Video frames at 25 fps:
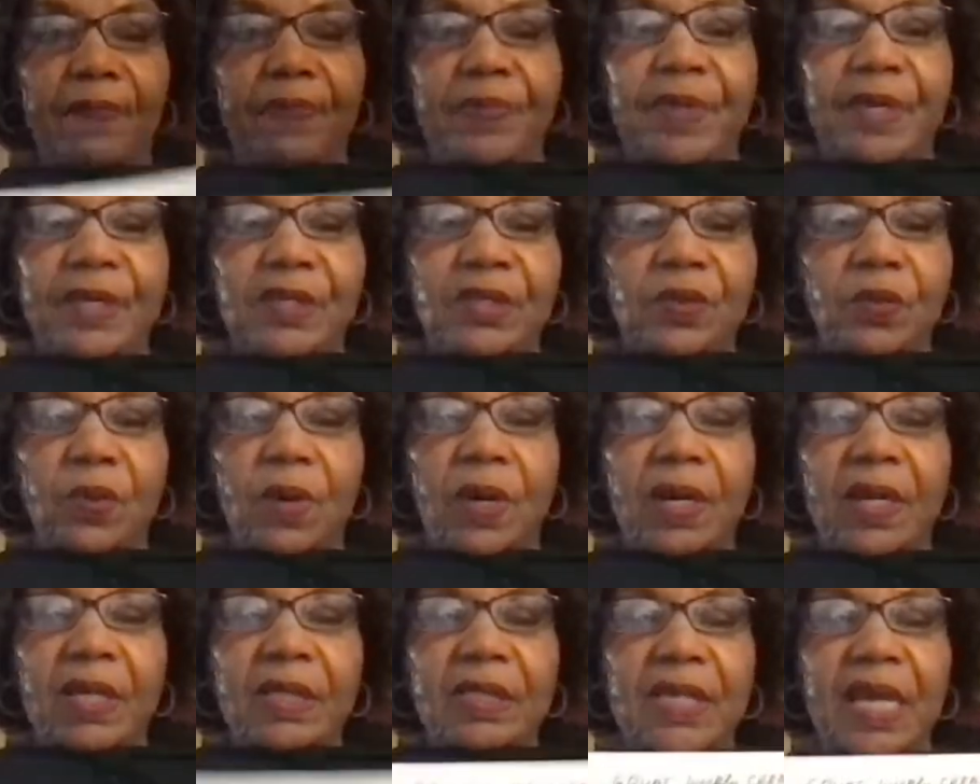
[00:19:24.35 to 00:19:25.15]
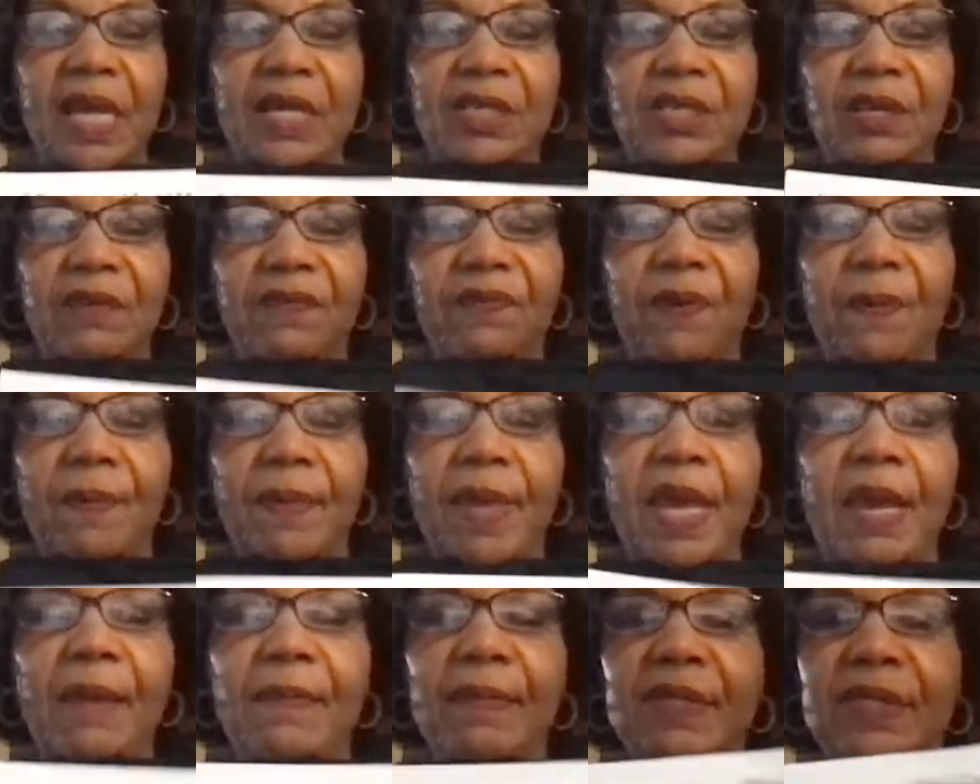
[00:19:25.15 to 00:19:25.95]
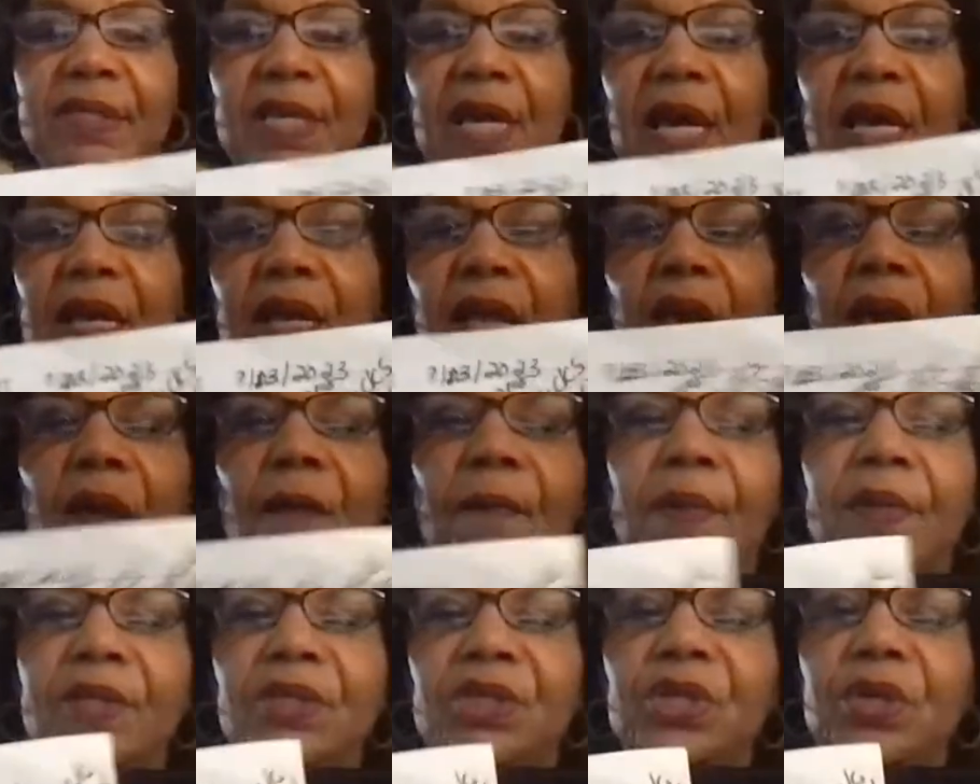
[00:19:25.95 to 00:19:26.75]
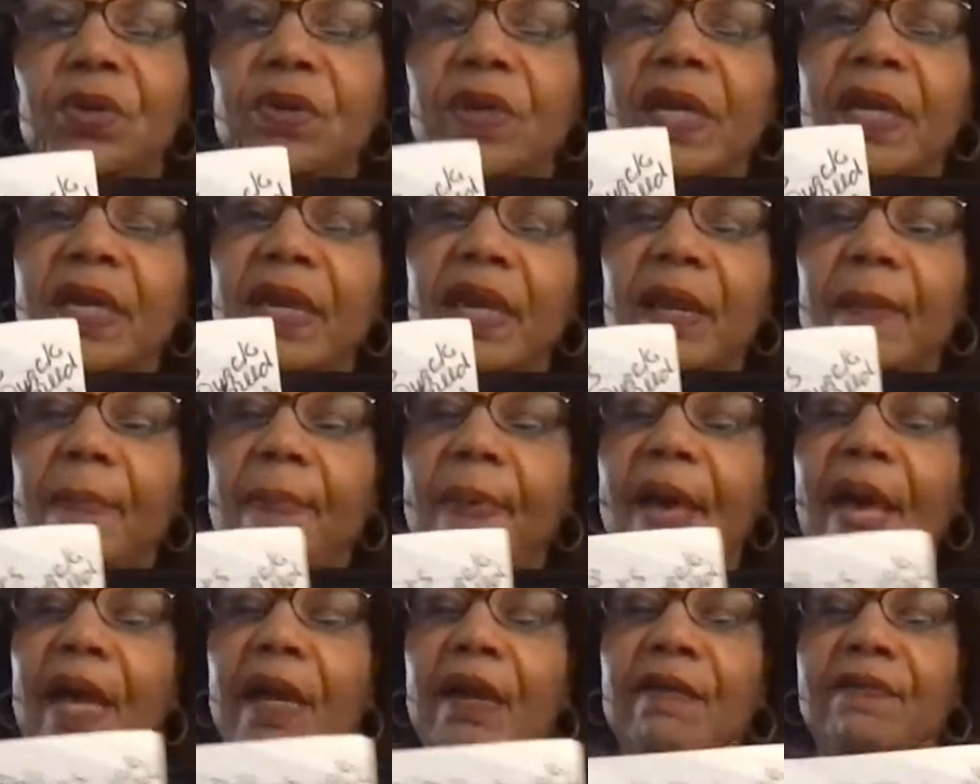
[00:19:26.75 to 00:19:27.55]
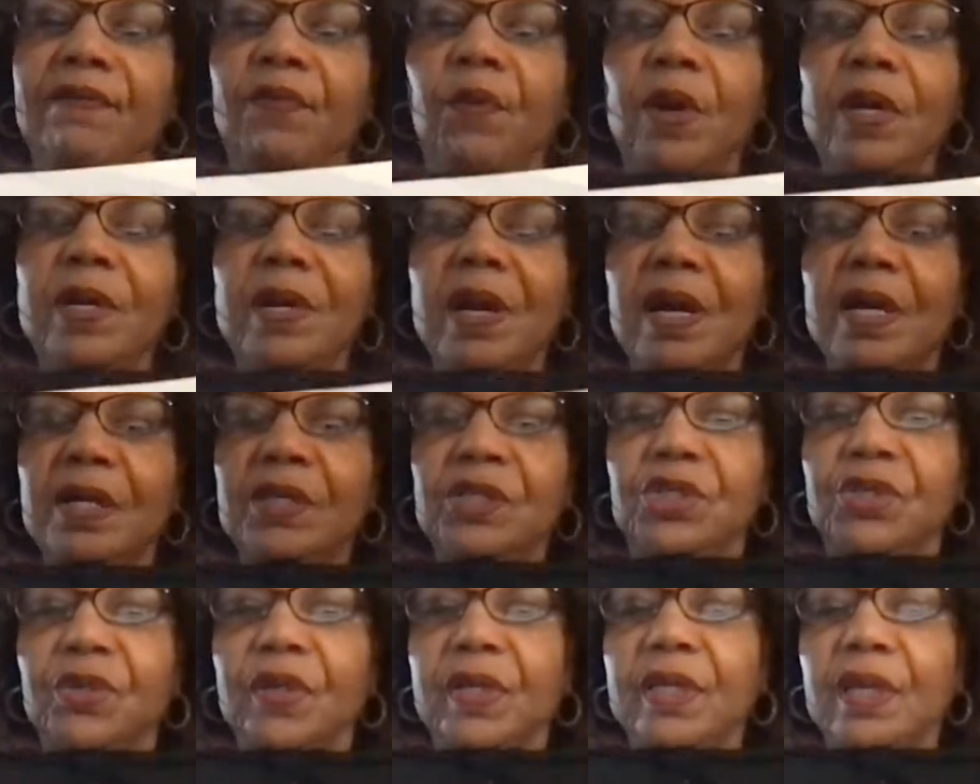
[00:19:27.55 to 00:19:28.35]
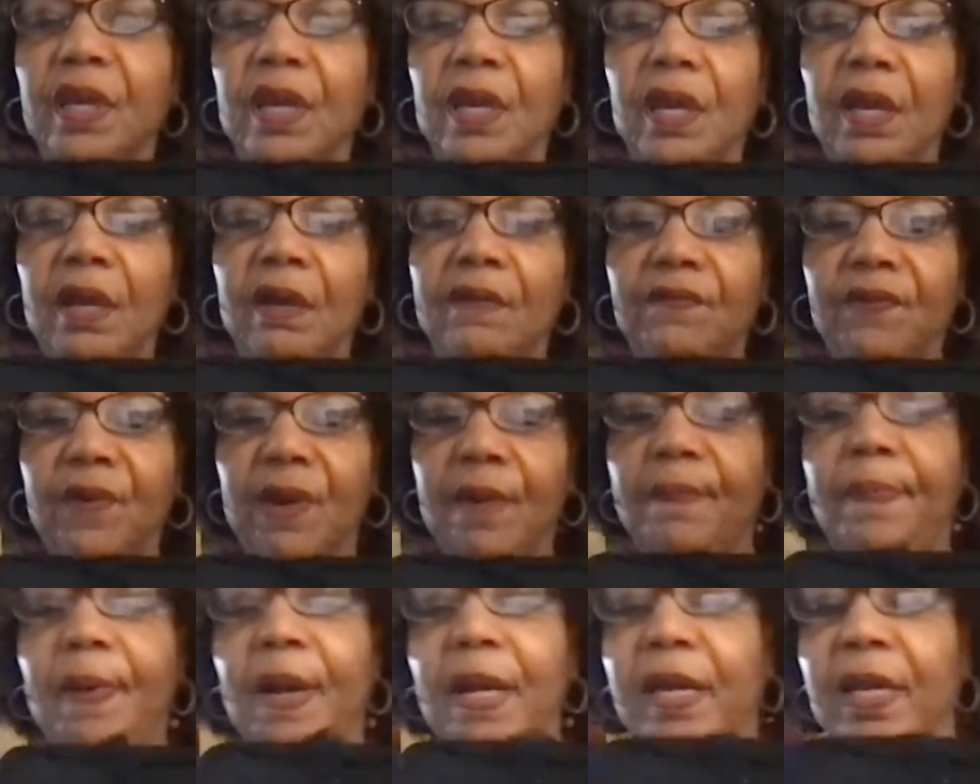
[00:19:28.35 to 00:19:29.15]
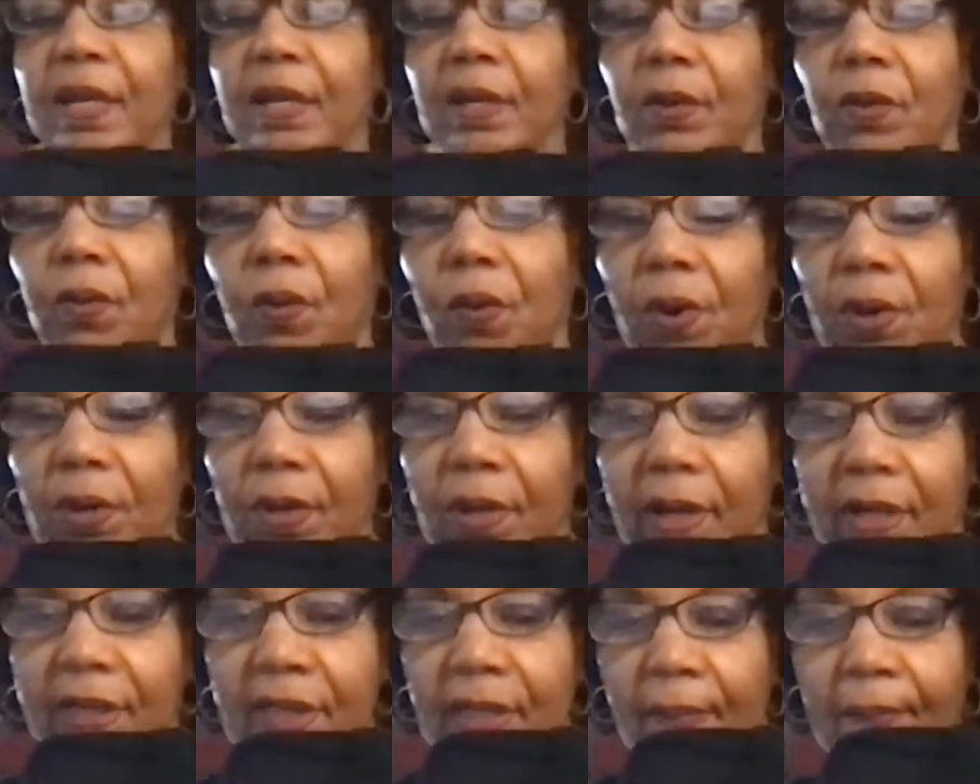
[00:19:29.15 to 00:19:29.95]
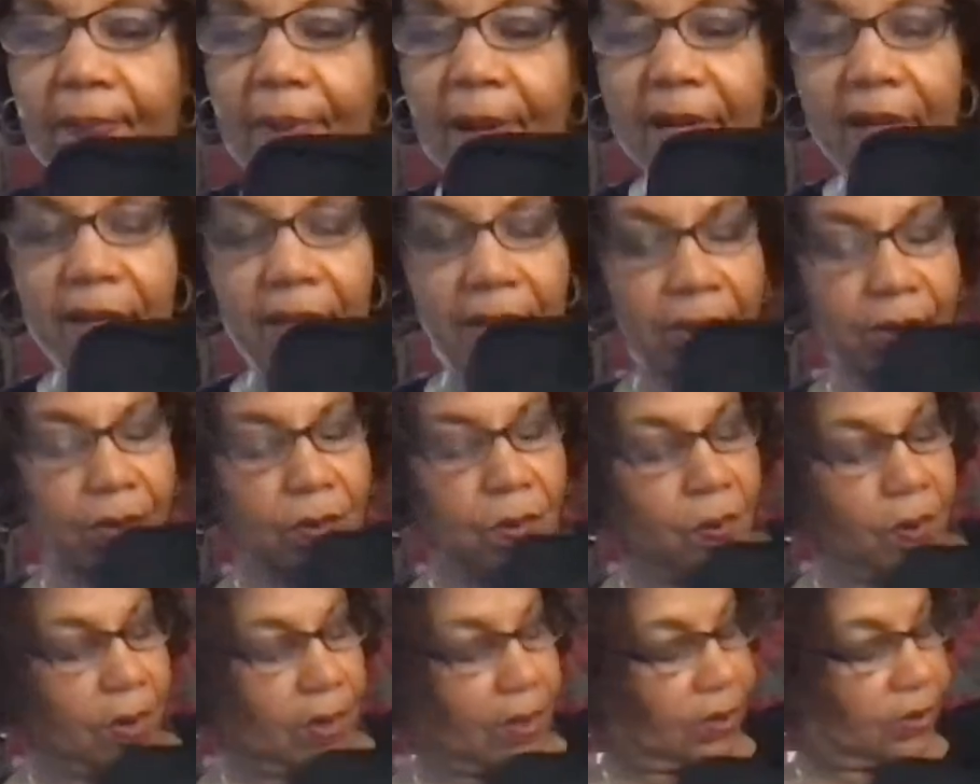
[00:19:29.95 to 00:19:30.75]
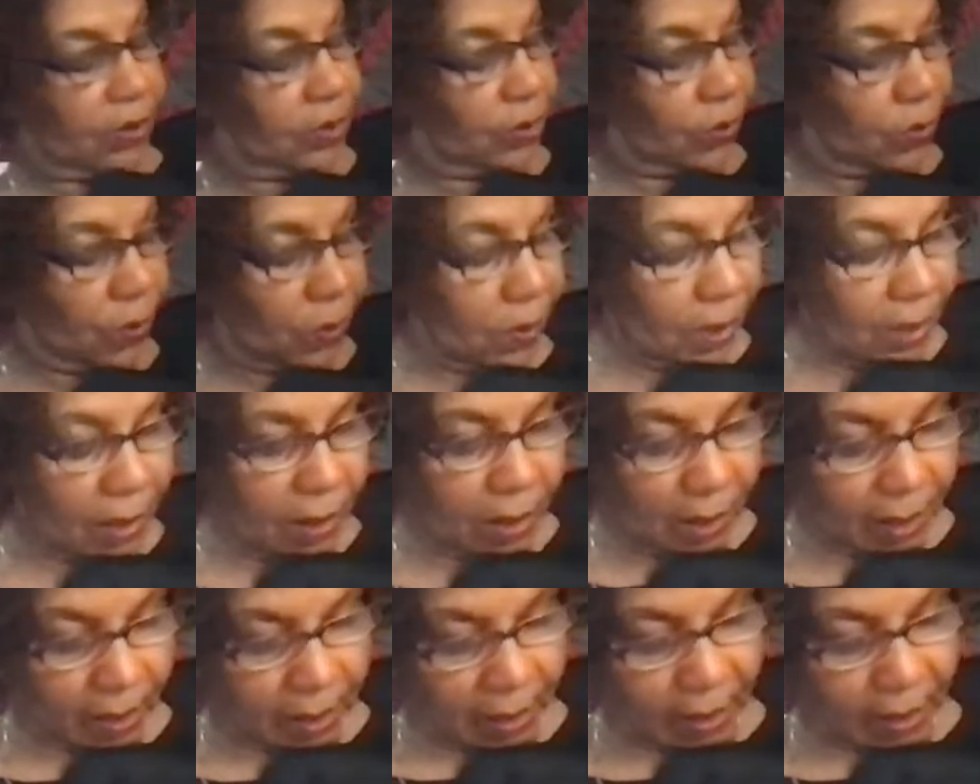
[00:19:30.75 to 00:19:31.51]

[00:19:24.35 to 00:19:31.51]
This one is actually from Amazon, but you can get a pack of 100 for $1.25 at the $1.25 store.